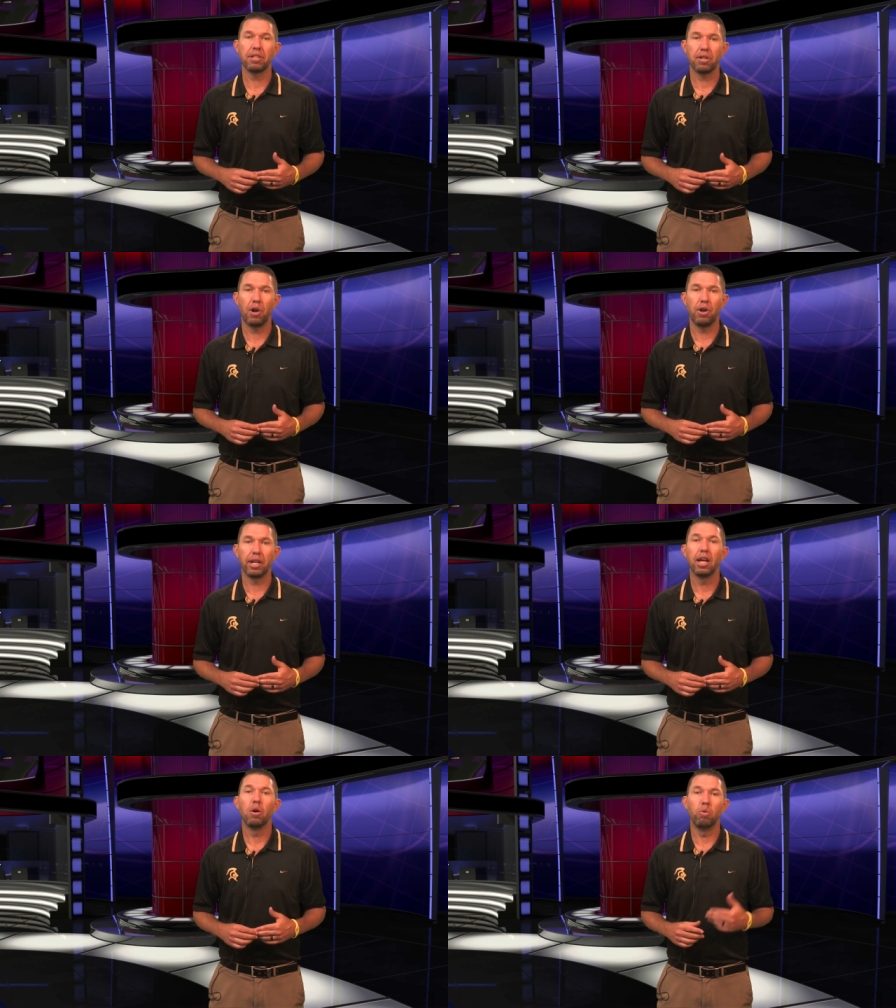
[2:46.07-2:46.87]
-face learning
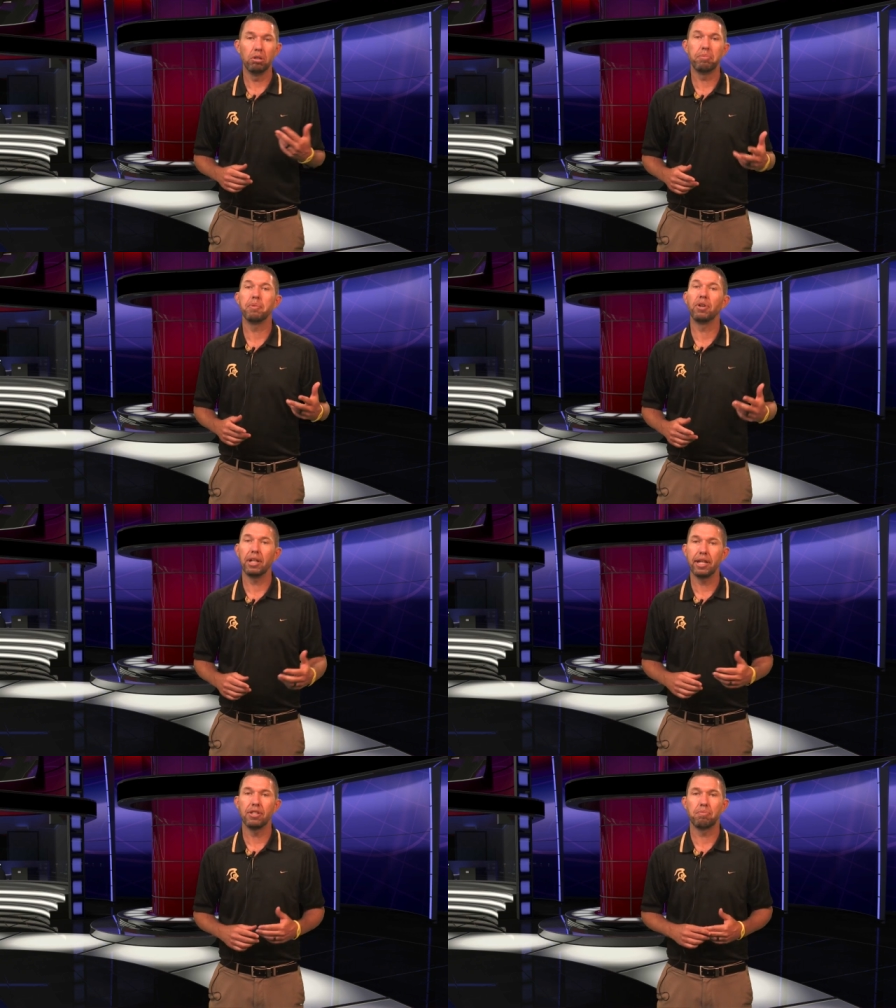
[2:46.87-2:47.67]
will be
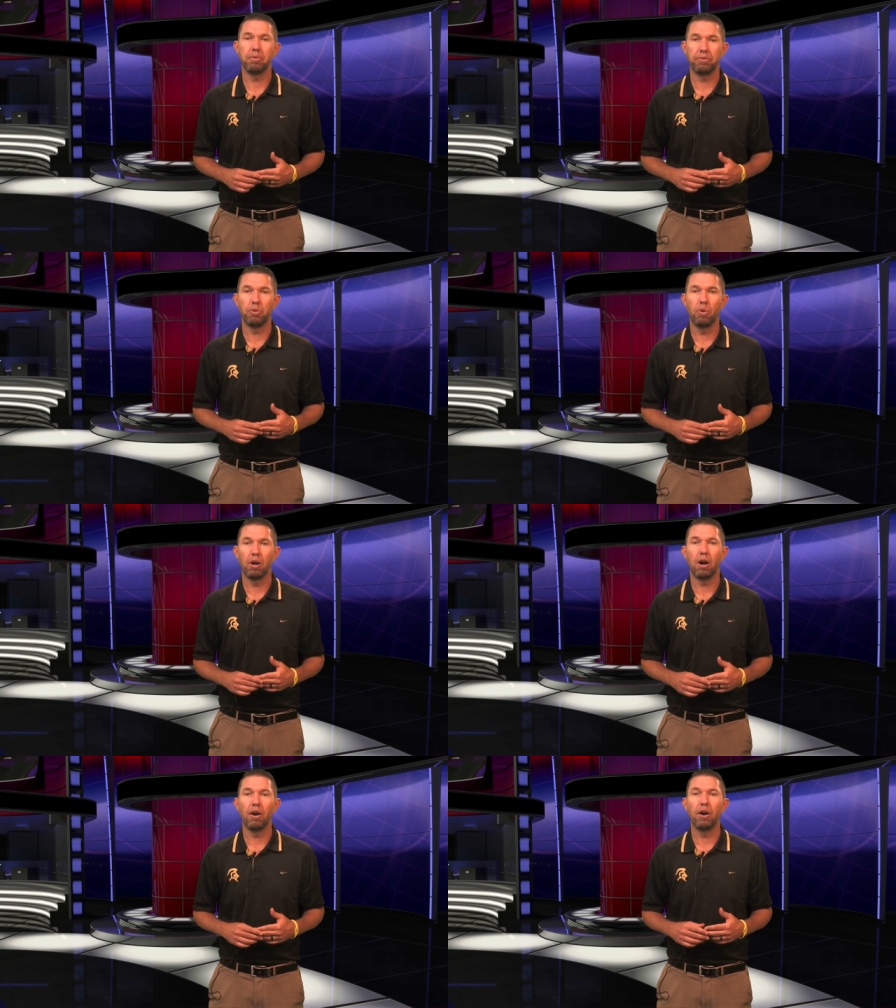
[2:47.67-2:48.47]
released before
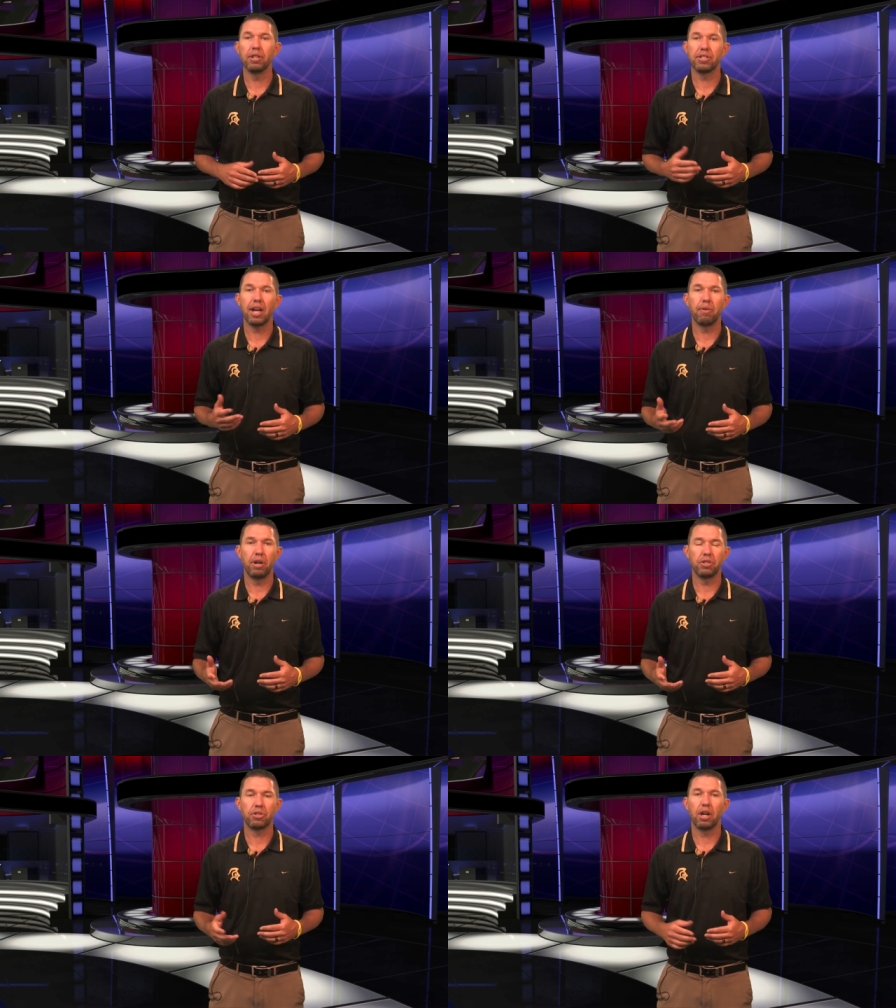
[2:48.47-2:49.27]
our on-site
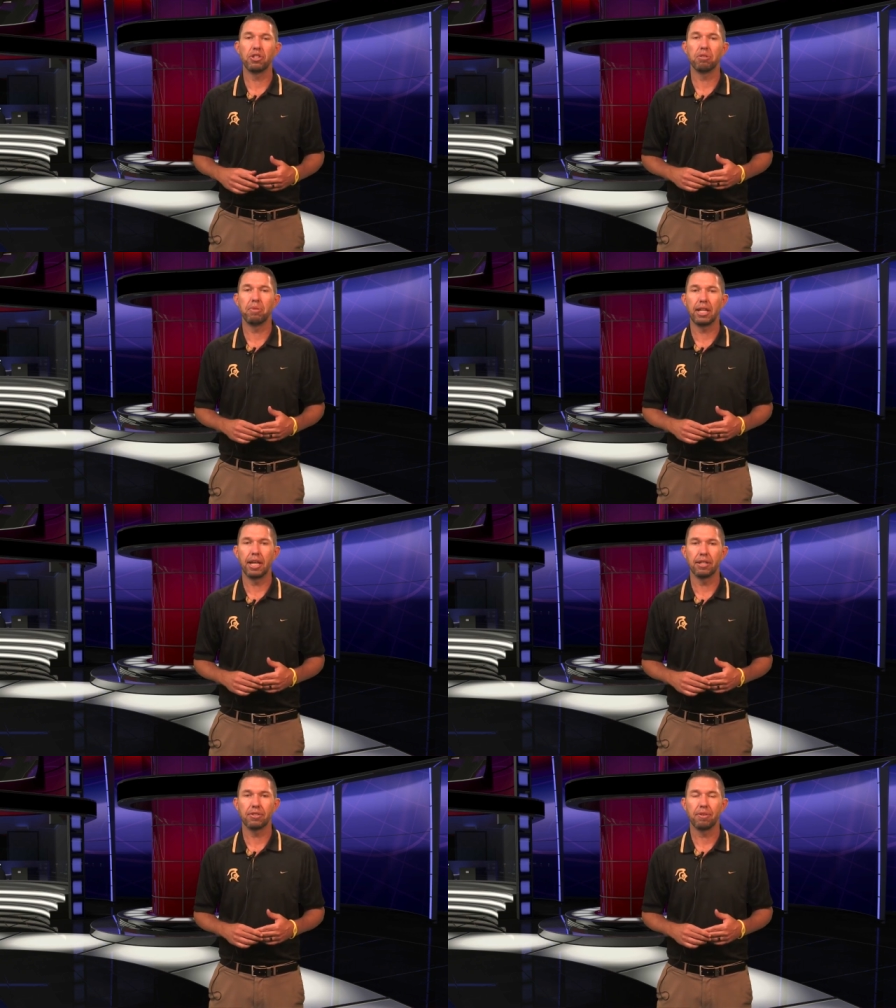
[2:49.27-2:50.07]
registration
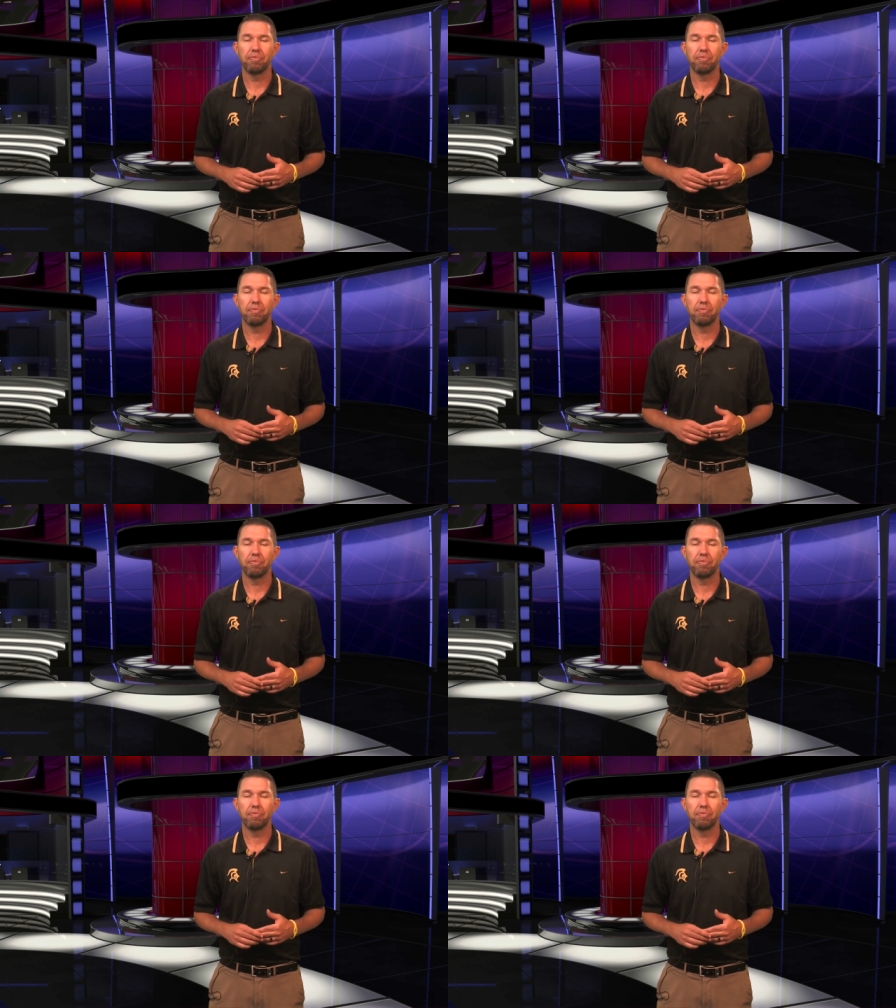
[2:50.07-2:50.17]
begins.